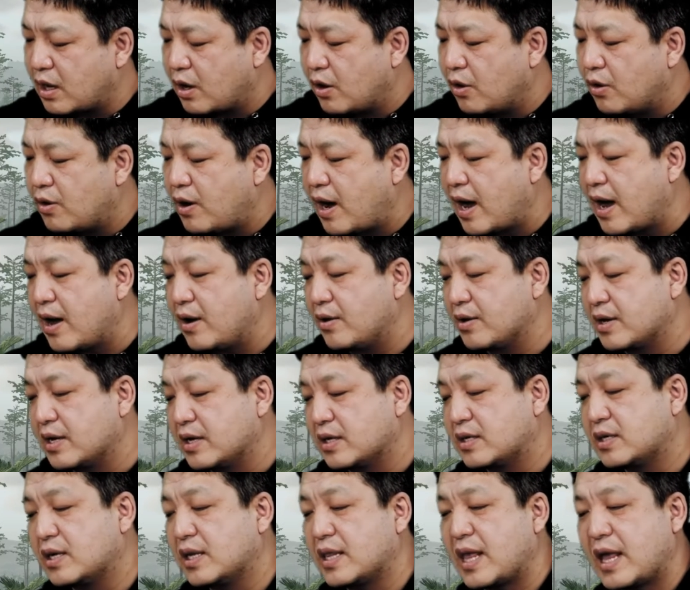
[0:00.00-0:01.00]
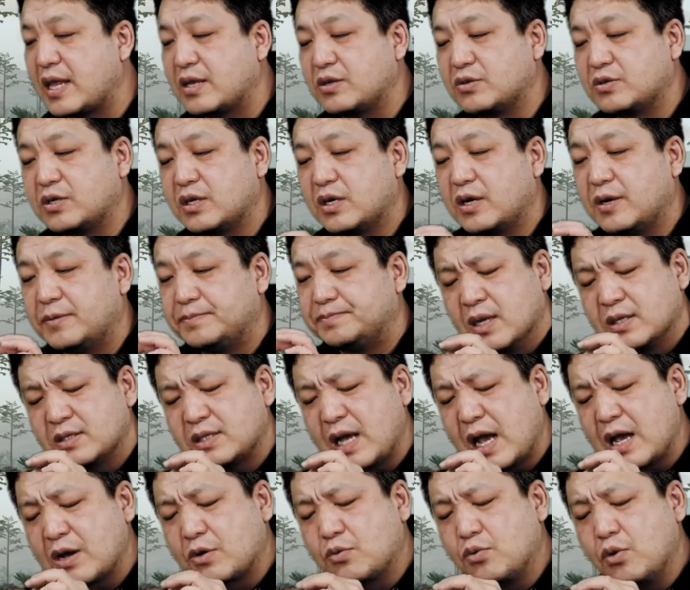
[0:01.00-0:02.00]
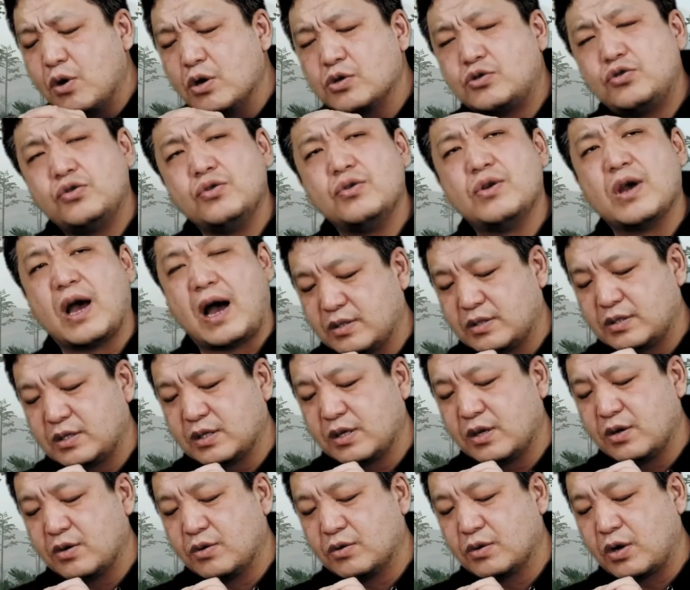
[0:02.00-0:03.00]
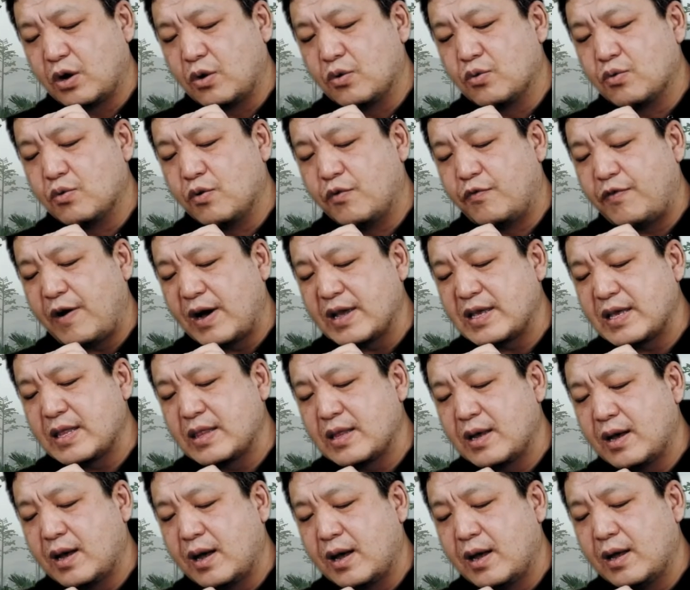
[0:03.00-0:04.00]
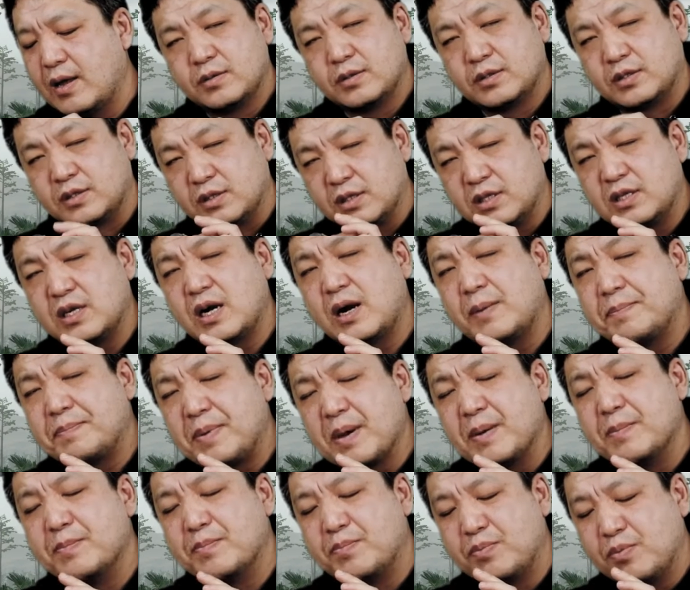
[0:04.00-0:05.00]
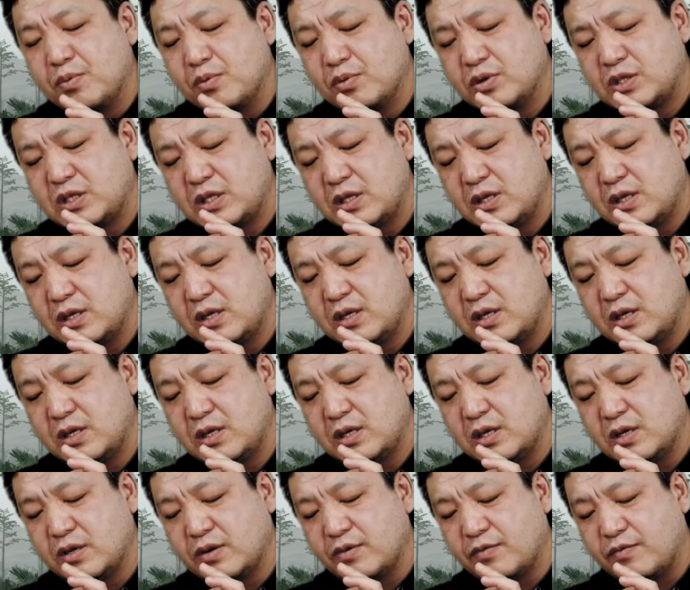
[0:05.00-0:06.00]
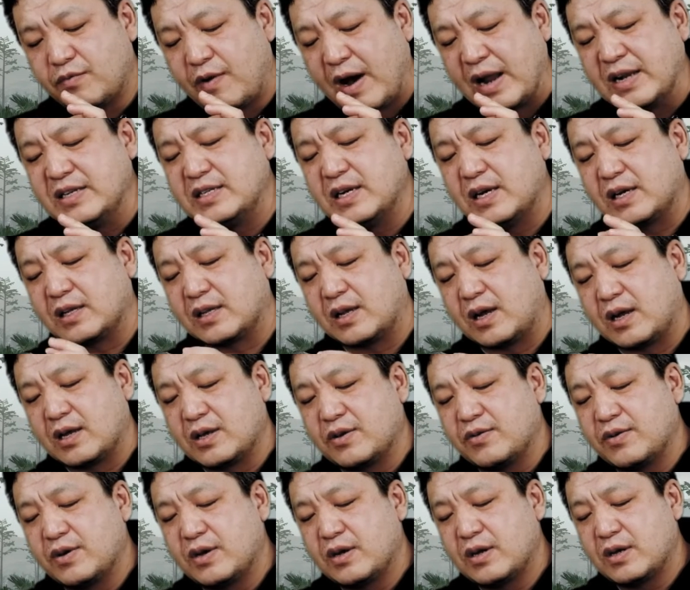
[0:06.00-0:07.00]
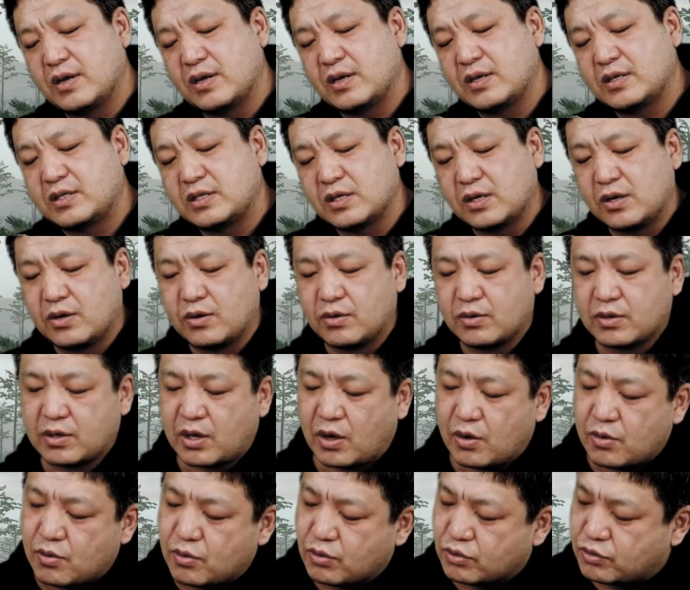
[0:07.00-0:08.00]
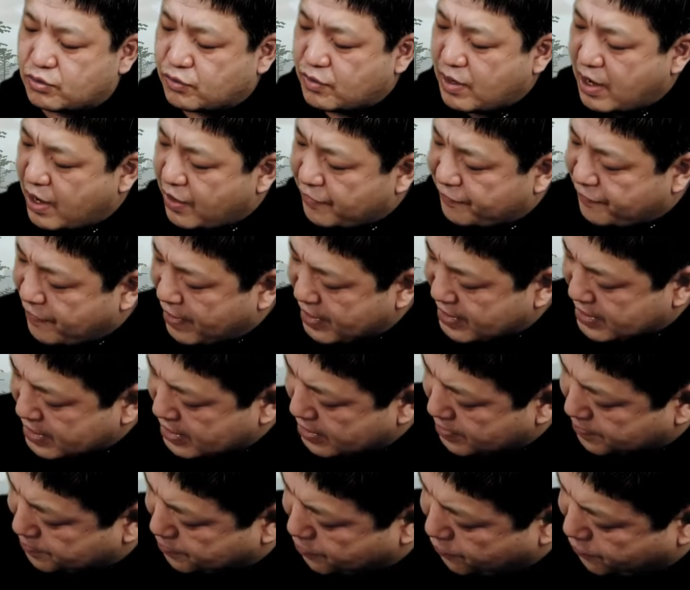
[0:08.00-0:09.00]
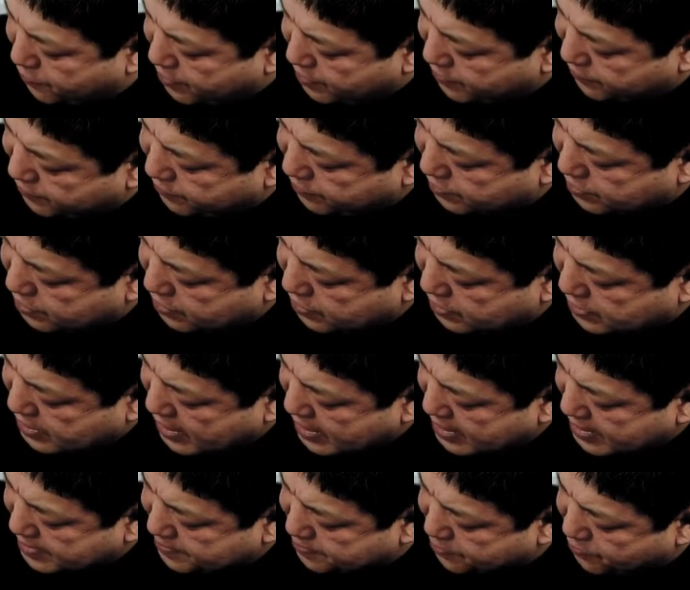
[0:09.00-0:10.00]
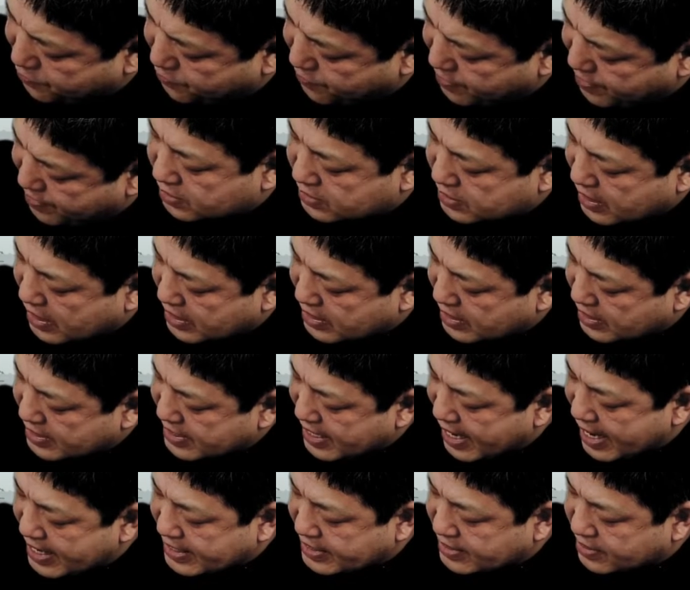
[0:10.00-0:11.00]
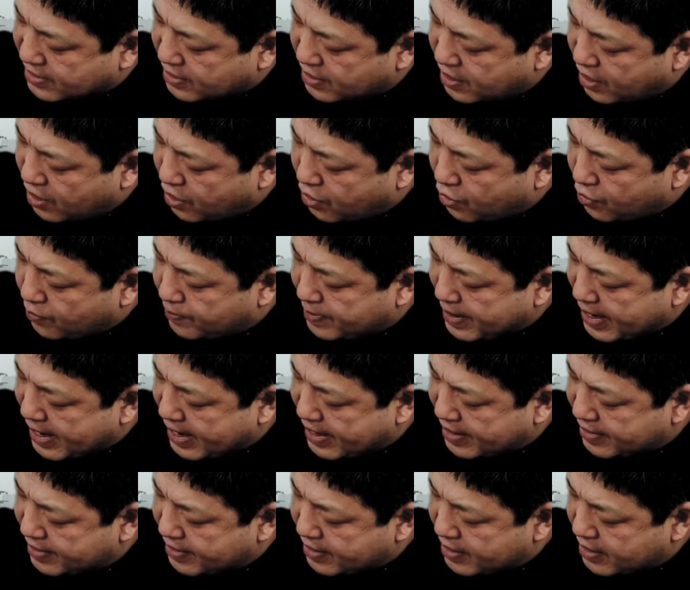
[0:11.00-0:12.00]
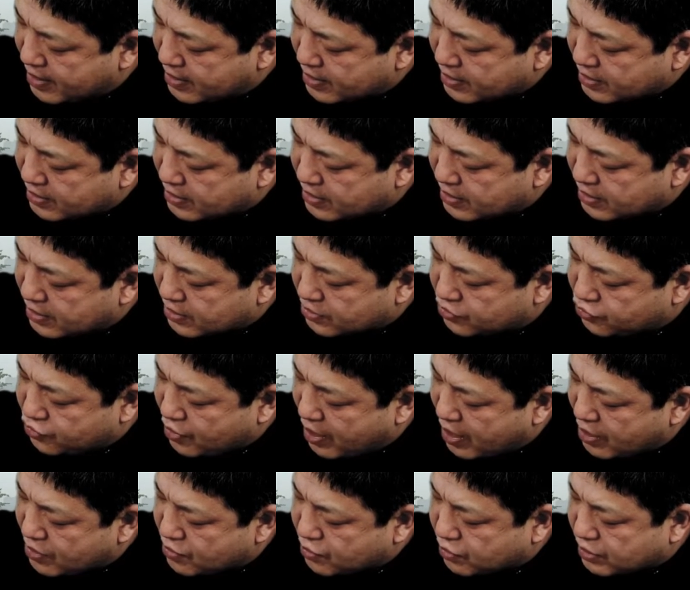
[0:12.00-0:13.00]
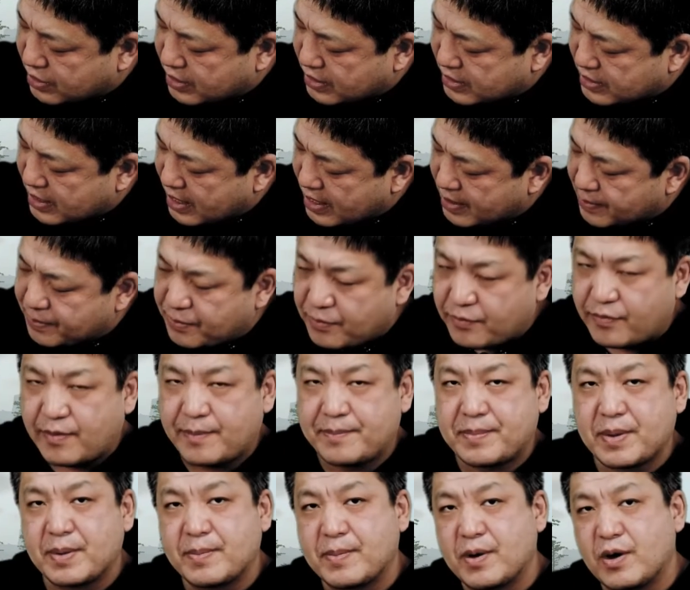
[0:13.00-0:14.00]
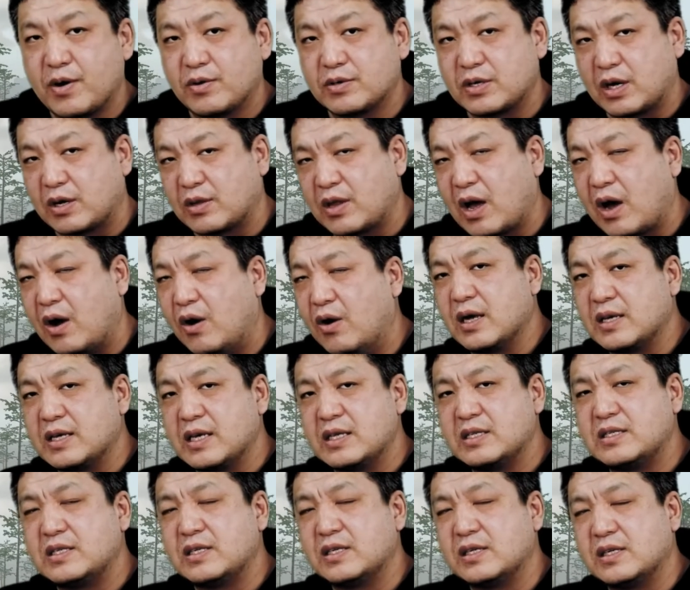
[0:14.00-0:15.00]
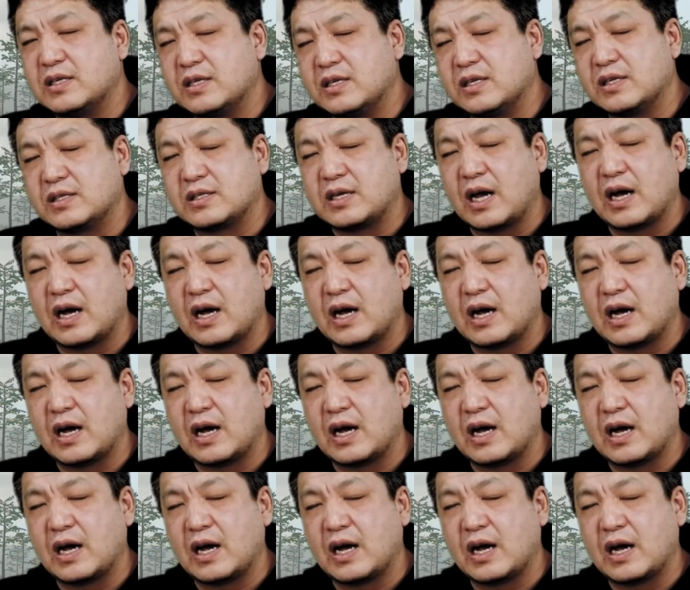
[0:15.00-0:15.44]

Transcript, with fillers: So in the past, we always thought it was a bit like certain fish, such as beltfish or GR, and we thought its head was relatively elongated. But now, we have found a large number of their skulls, and reassembled the back half of its head,